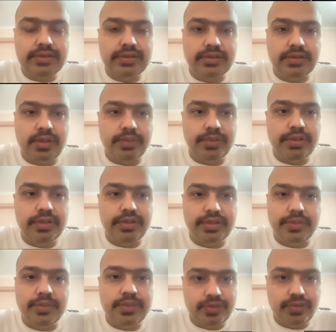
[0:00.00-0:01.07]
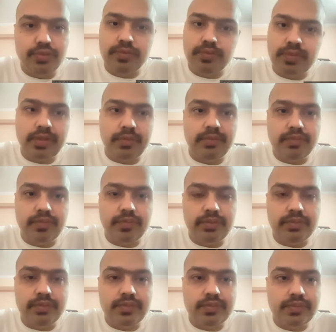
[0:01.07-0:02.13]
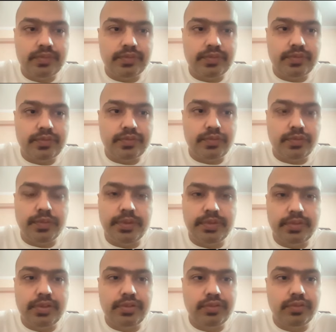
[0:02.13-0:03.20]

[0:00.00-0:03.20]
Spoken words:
the treatment, so I won't be able to.